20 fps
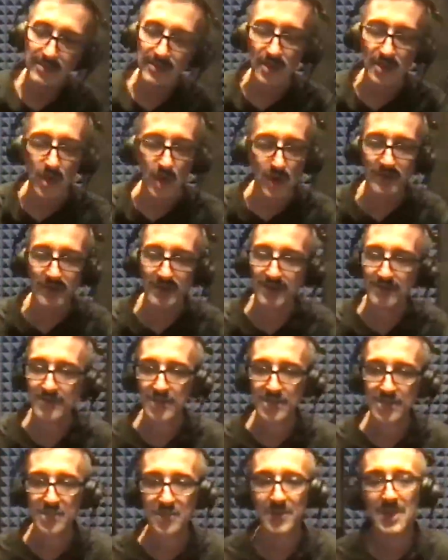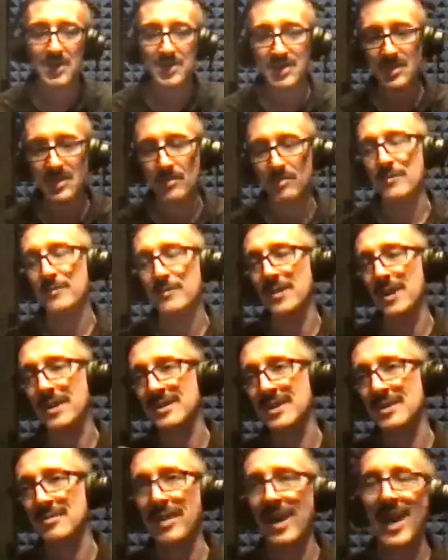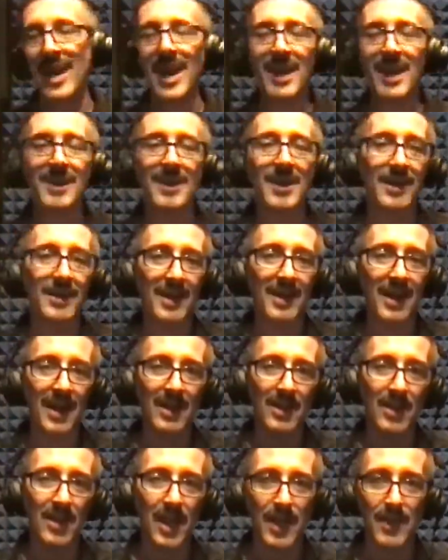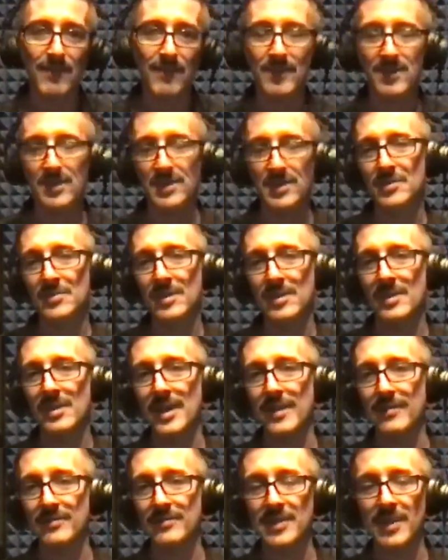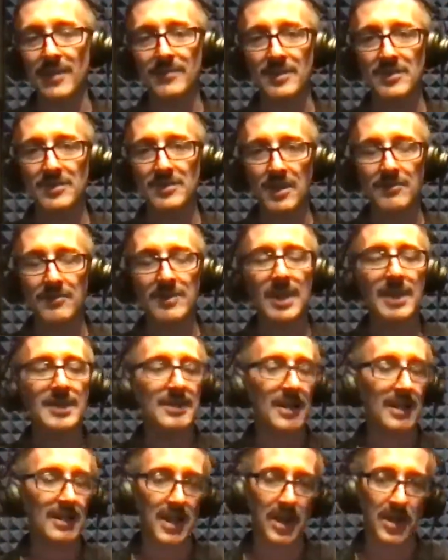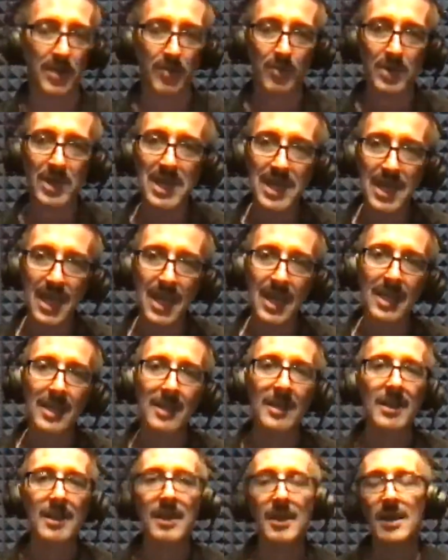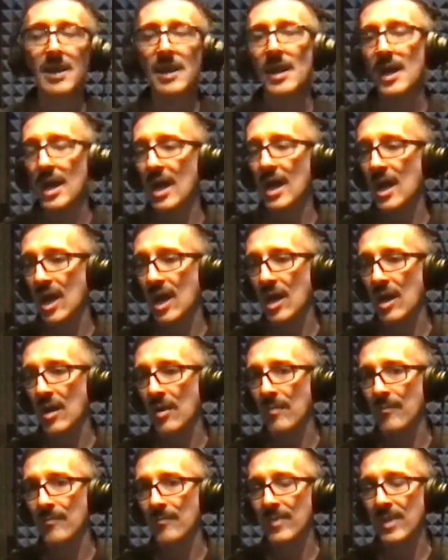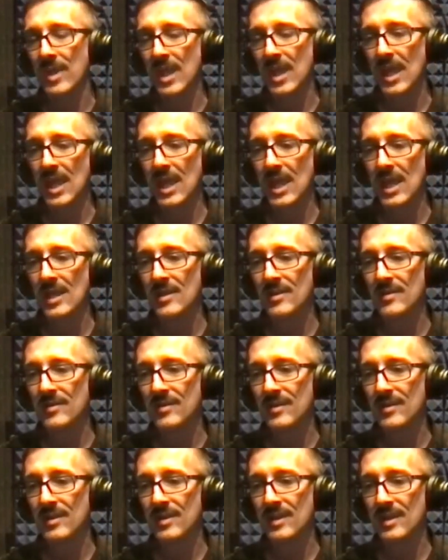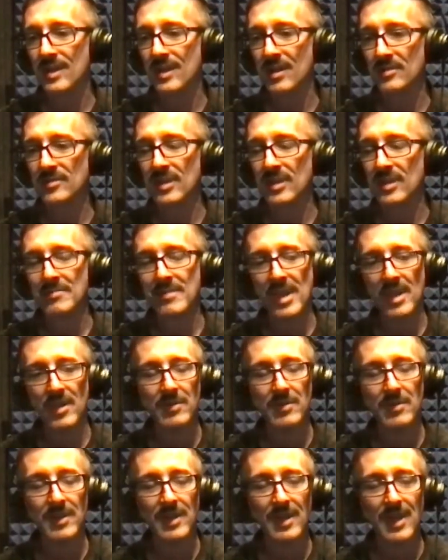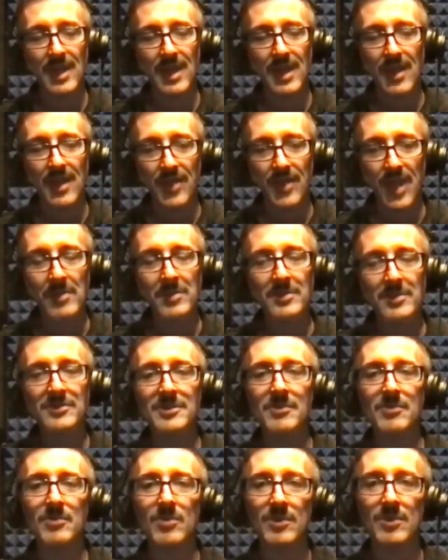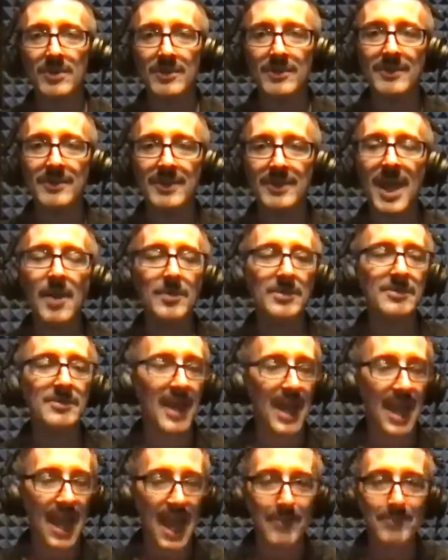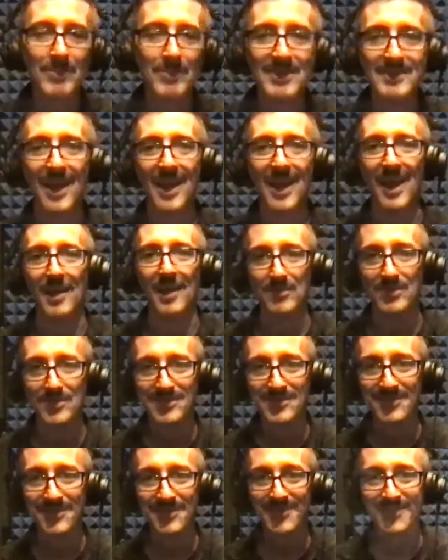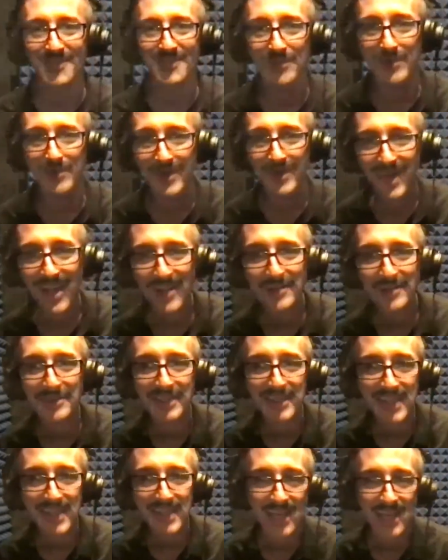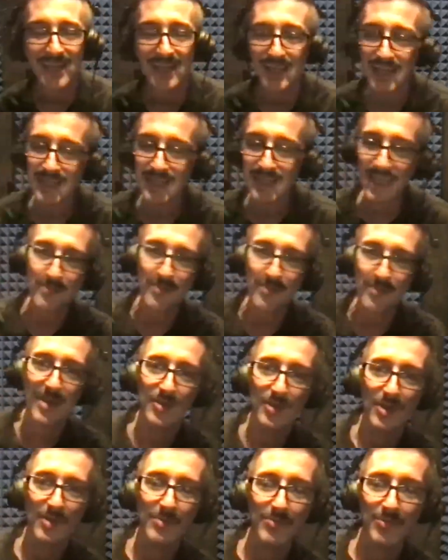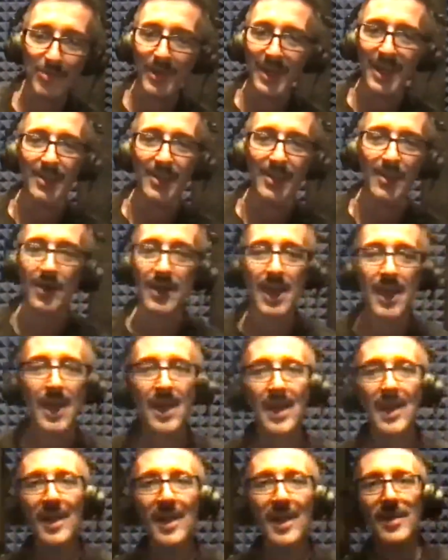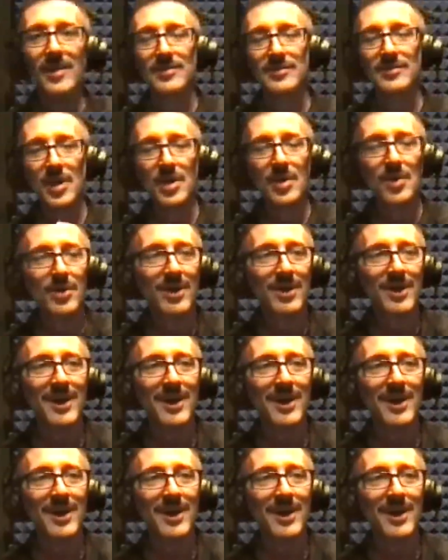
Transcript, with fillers: COVID and the situation, you're reflecting back on life and you're doing a lot of self-discovery. I did a lot of reading. And I was like, man, that was happy times when I was a kid in that bedroom playing along. So